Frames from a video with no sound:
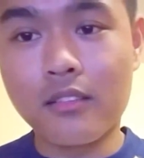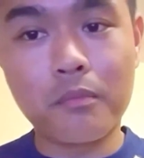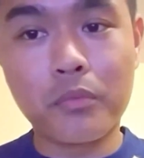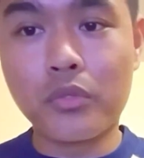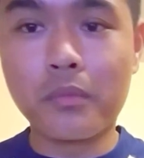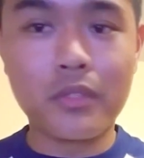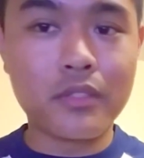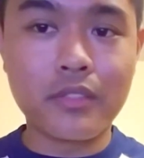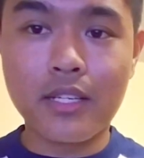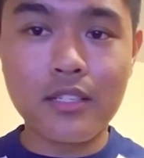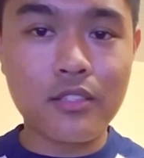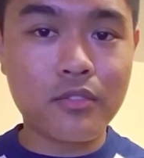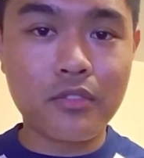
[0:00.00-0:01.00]
Puma, you
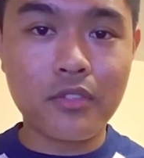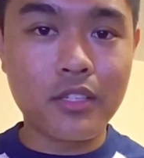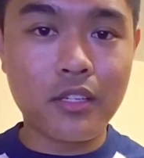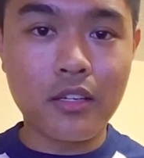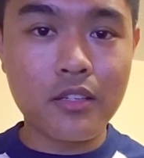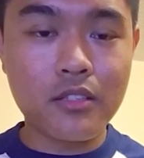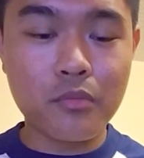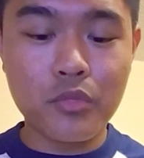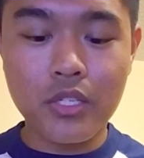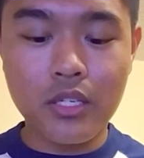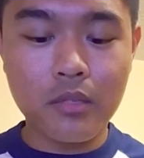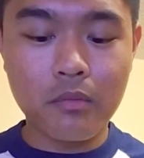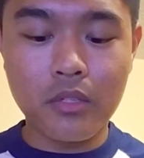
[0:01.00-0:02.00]
guys are doing an awesome
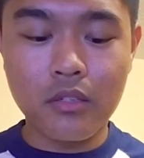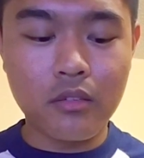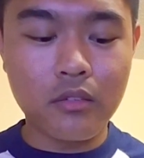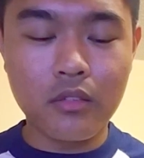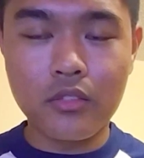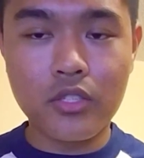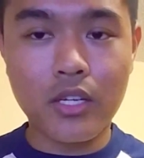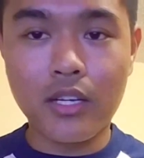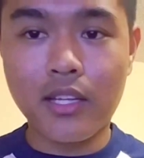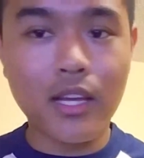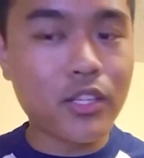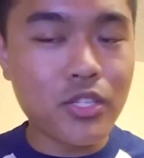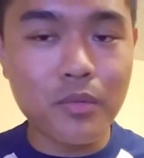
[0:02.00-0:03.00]
job. You're trying to
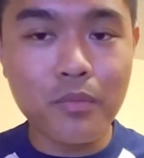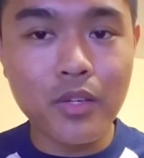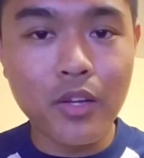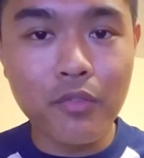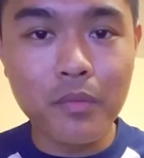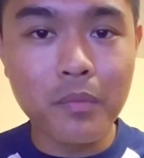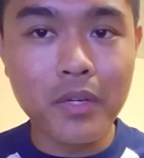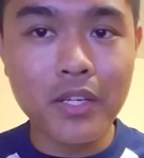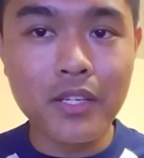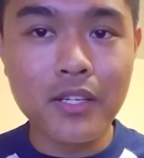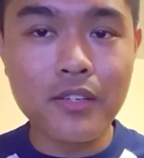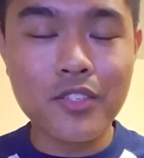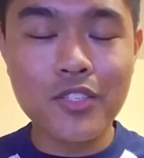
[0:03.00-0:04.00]
catch up with everybody
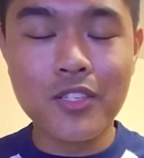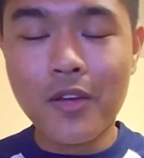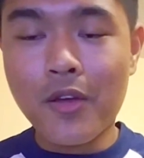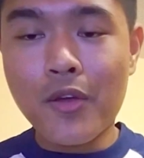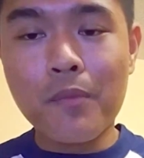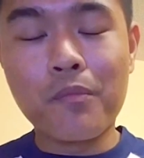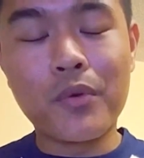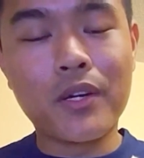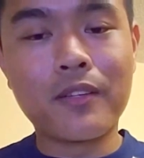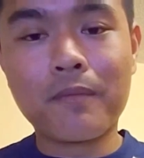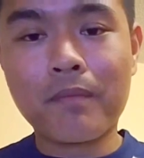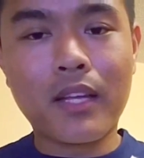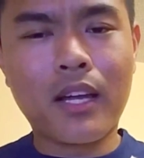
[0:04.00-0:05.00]
else, but
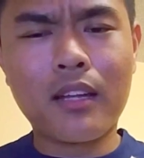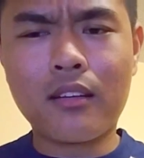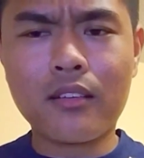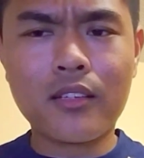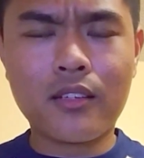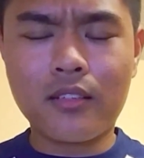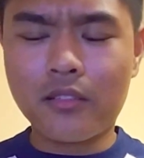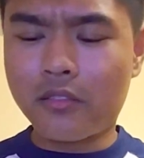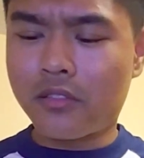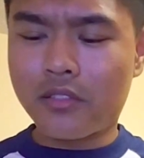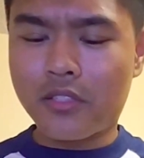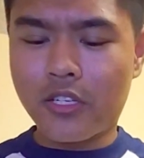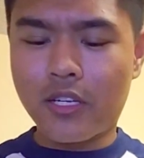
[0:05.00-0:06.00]
I know y'all
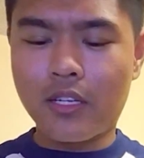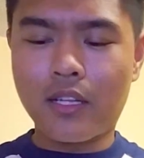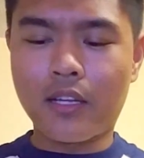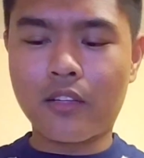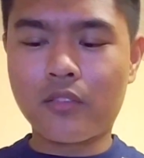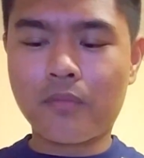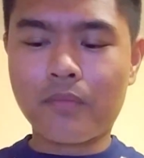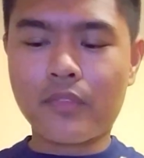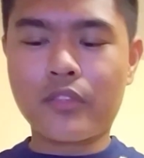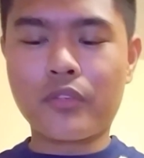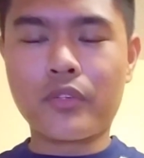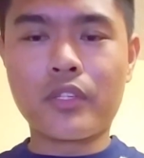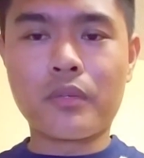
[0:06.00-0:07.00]
were trying like
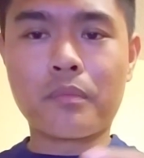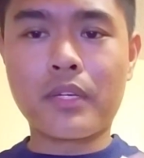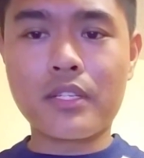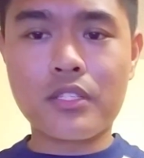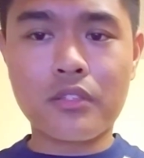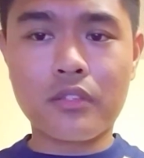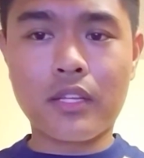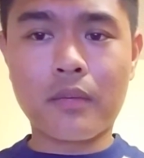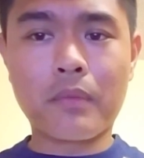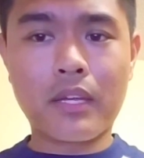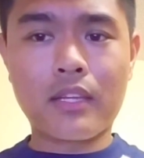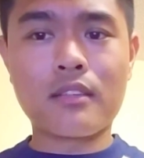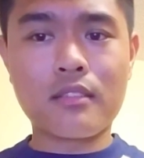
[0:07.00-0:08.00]
doing your best to like
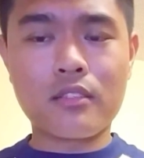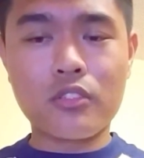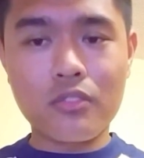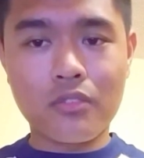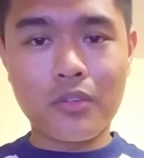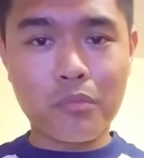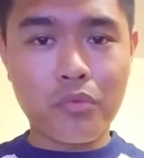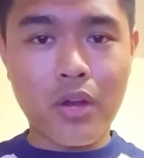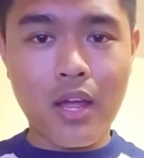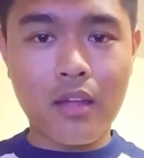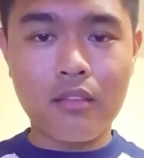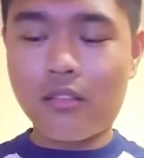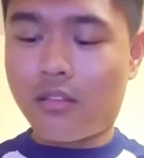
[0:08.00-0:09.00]
make it your
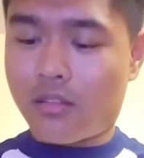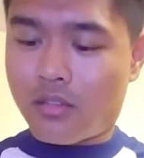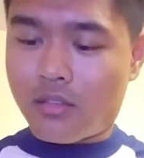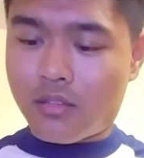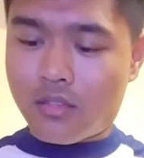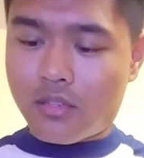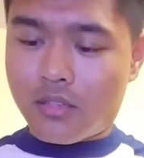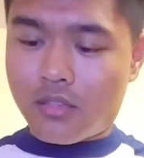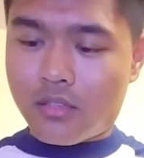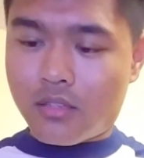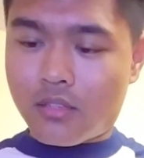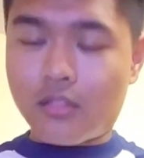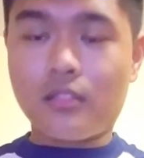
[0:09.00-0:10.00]
brand.
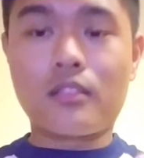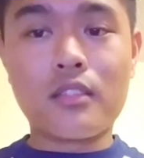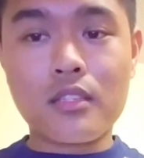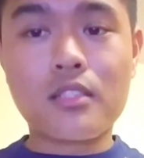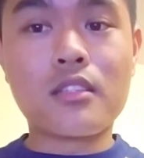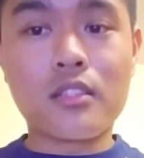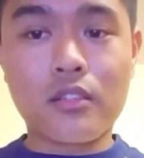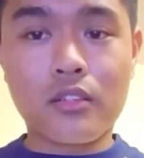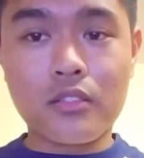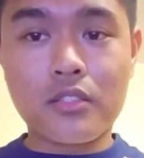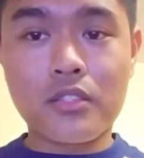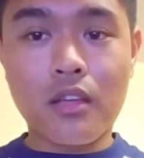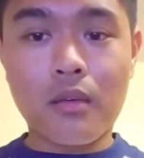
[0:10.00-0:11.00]
This is a
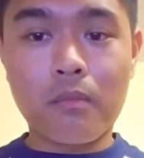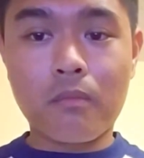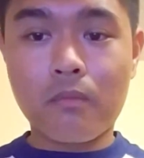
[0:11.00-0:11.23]
good step.